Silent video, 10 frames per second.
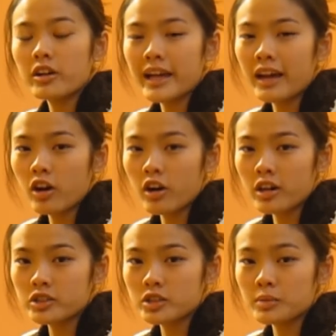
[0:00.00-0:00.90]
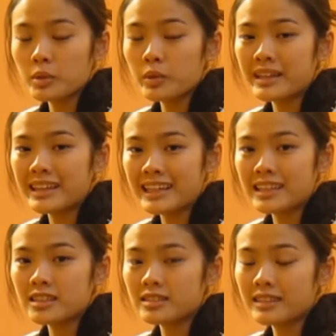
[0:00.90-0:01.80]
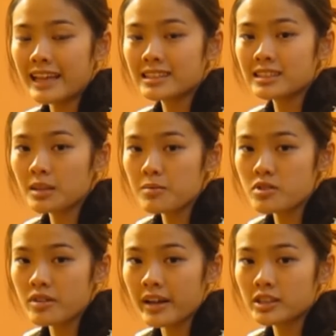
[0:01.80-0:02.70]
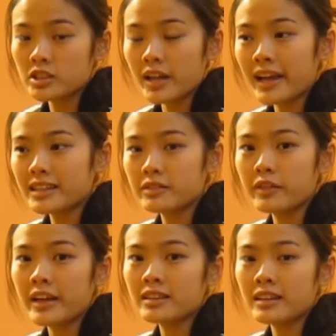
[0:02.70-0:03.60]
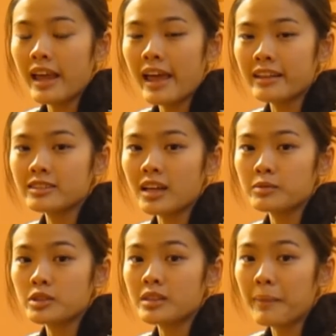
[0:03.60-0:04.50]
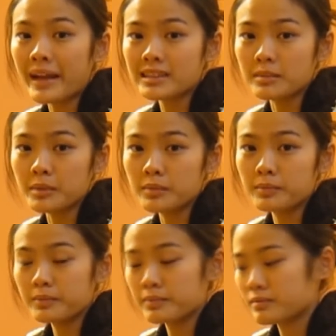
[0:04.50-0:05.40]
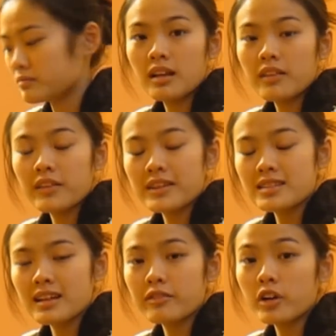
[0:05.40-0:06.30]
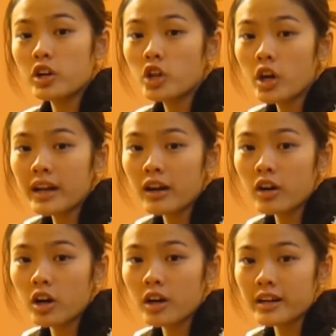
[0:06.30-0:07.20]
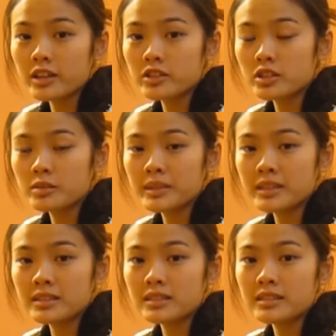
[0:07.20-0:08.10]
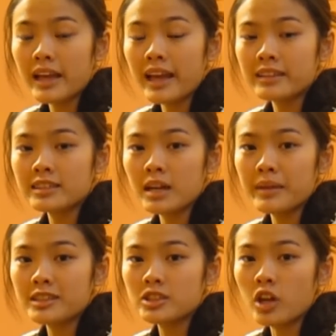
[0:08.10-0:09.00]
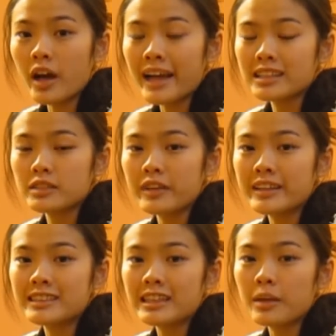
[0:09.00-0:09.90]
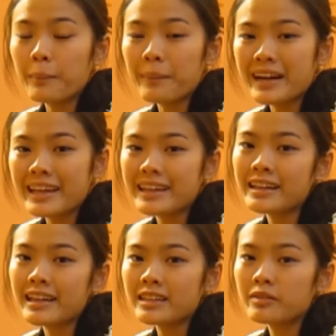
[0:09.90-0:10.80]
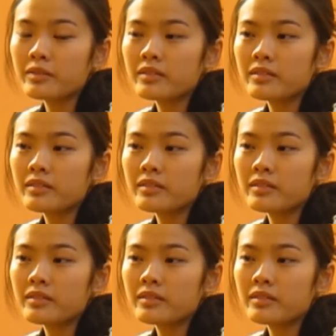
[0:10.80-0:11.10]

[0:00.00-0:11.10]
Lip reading: chronic alcohol consumer would need less substrate to activate the enzyme to the maximum. Thus, that for non-alcoholic consumers, the enzyme is not activated completely,